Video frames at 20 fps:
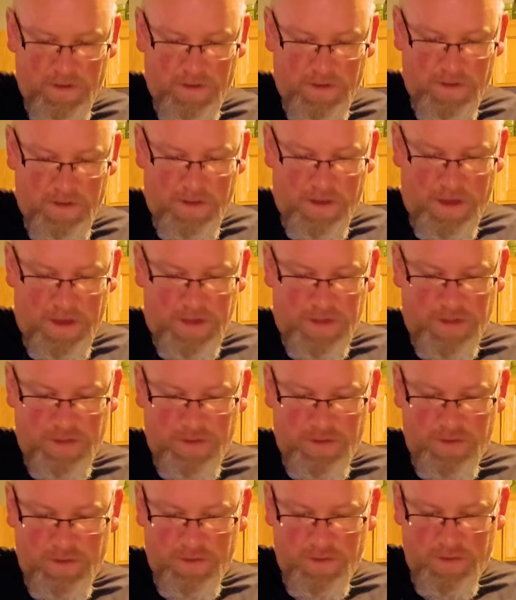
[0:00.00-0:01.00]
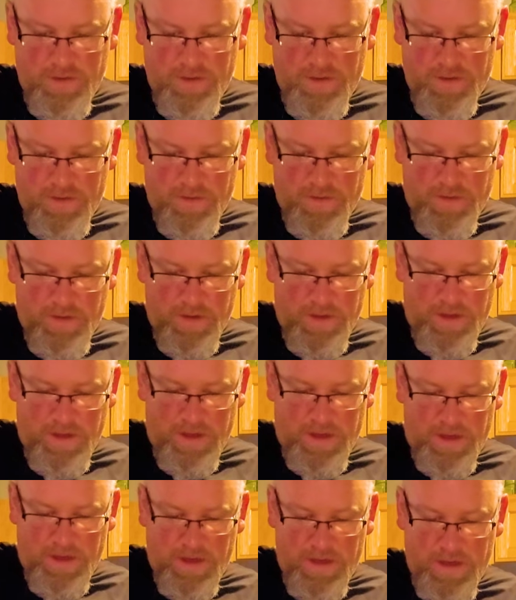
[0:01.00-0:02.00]
the au jus over
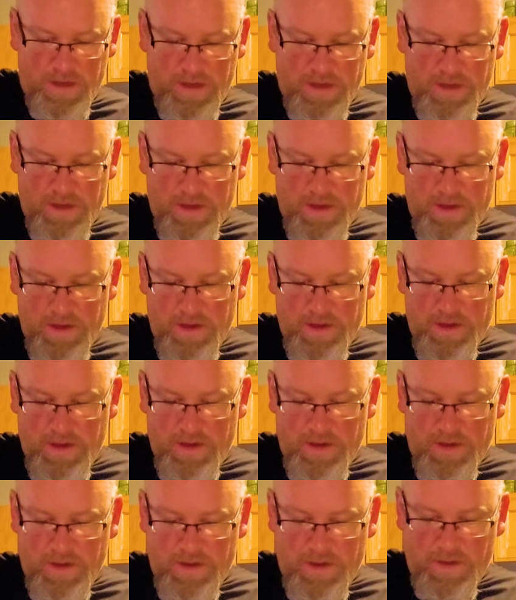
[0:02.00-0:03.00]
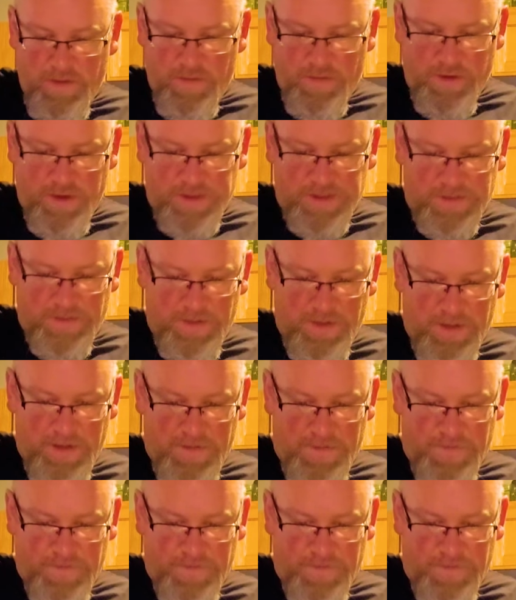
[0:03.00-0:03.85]
the breast meat.